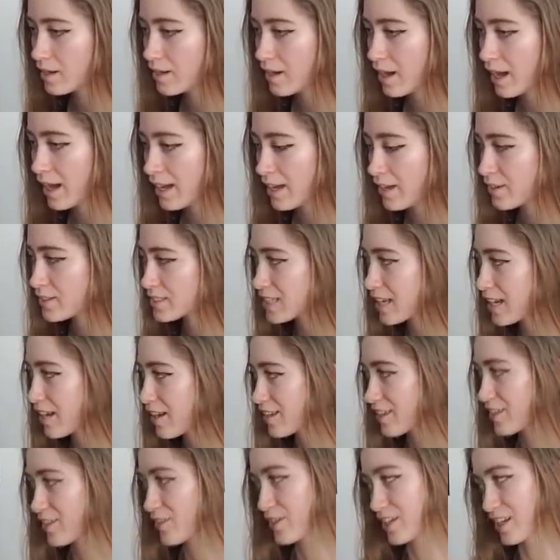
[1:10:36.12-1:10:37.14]
hi Jose, how
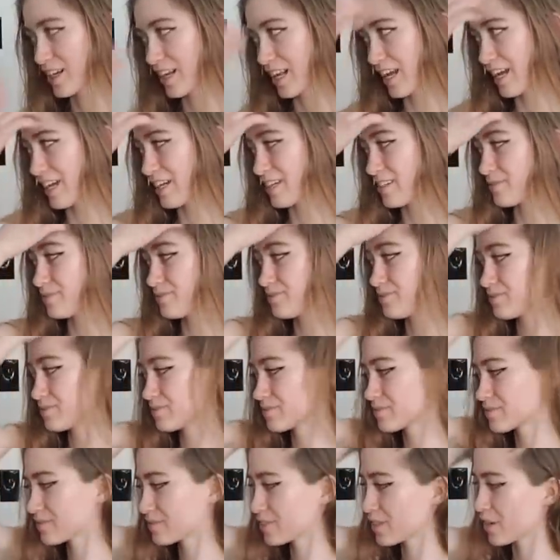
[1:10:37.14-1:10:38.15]
you doing today?
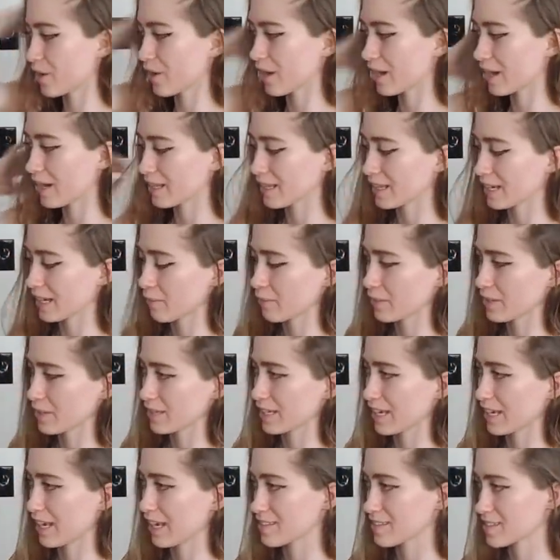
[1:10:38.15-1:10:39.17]
No, I like I really
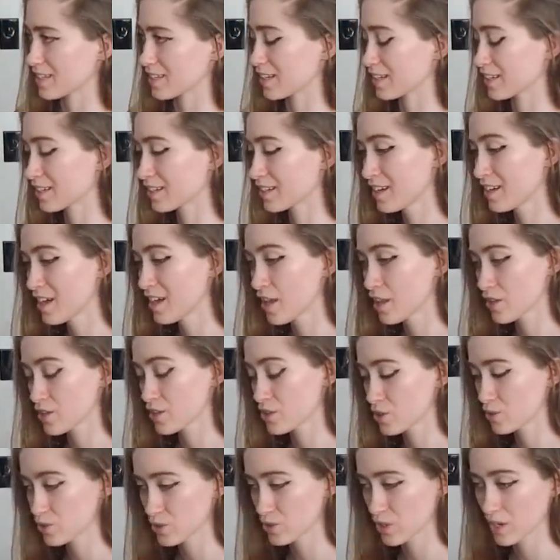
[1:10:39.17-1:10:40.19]
can't sing. The
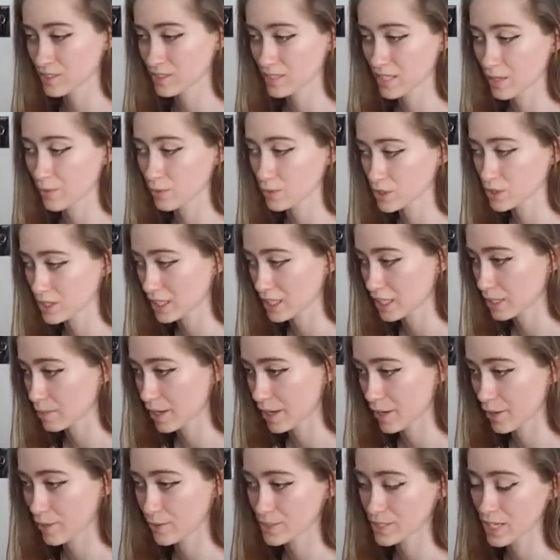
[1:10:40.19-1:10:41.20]
two songs that I will sing in
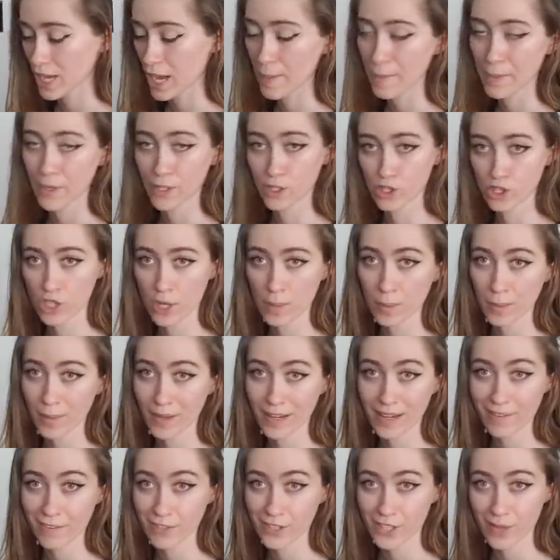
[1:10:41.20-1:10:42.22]
my own time are Trouble by
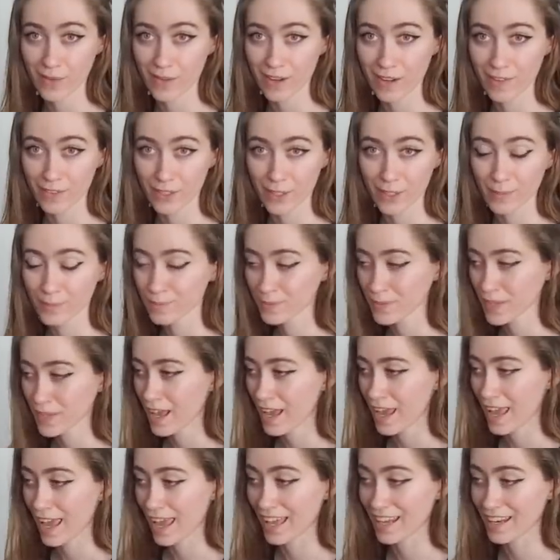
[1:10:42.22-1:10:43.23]
Never Shout Never
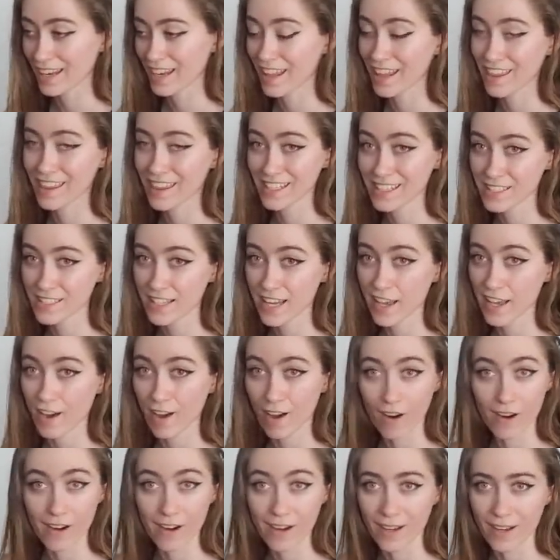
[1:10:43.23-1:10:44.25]
and This Day
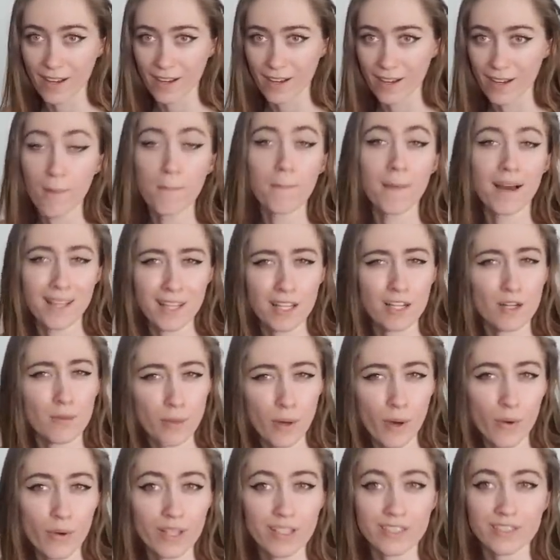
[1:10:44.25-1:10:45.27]
Aria, a My Little
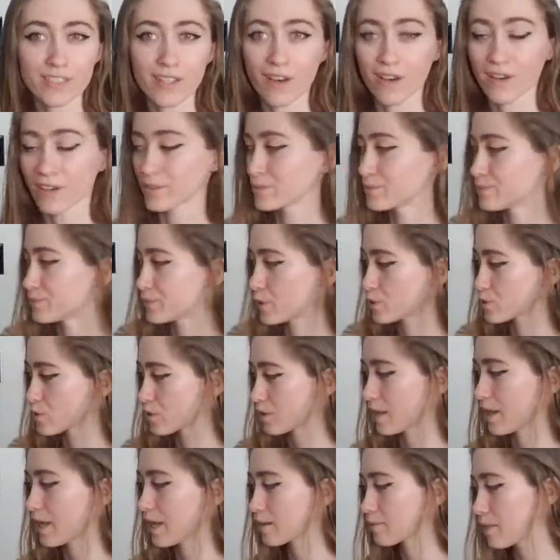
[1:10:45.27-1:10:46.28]
Pony song. Those are
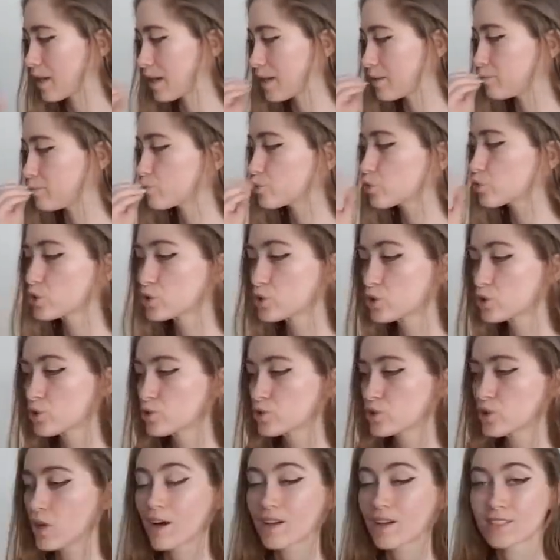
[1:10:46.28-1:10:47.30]
like my two
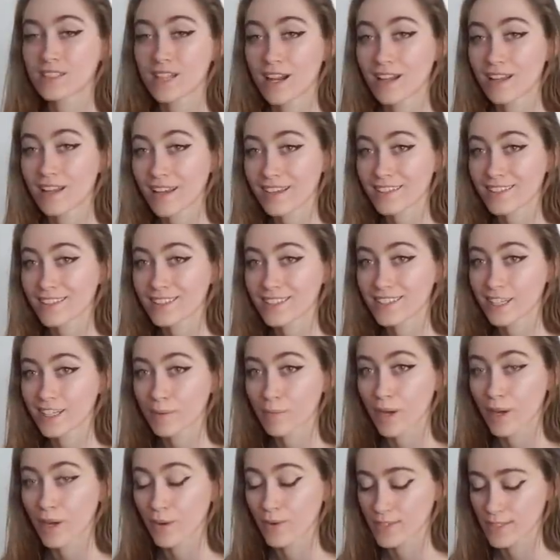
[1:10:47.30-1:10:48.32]
songs that I like to sing in
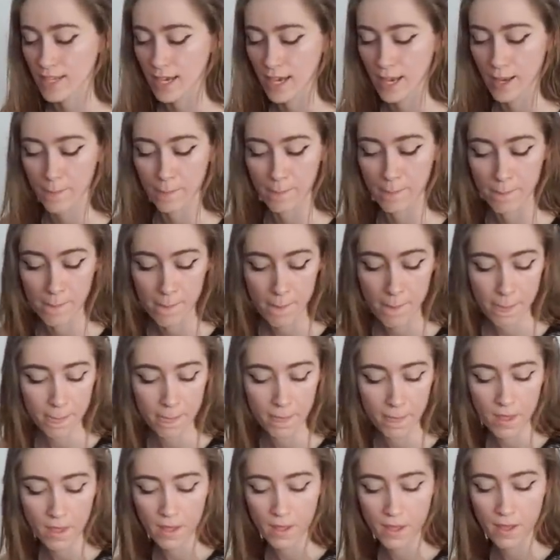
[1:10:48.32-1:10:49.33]
my own time.
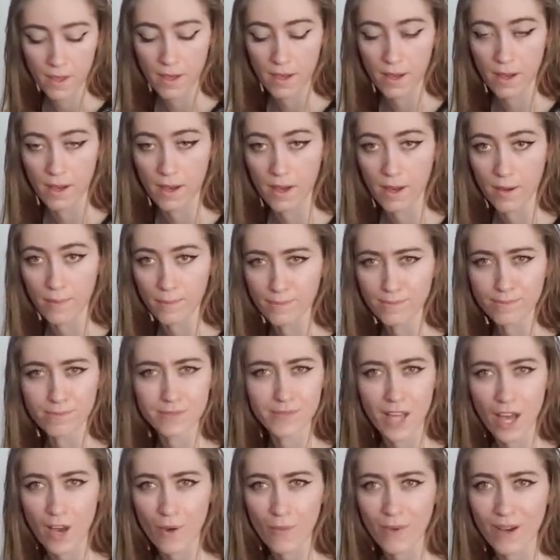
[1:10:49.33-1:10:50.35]
Um,
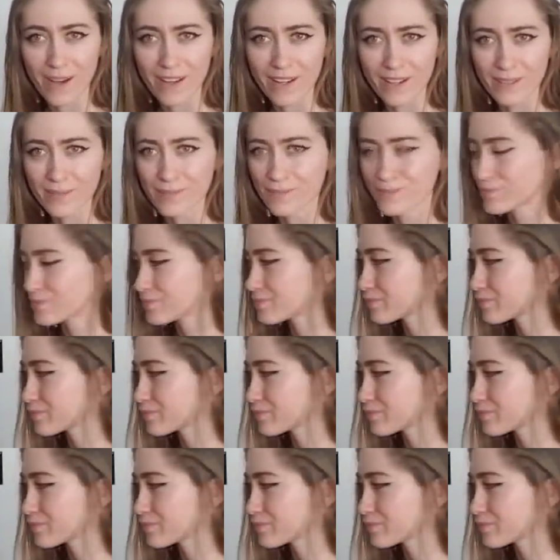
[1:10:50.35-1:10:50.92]
not well,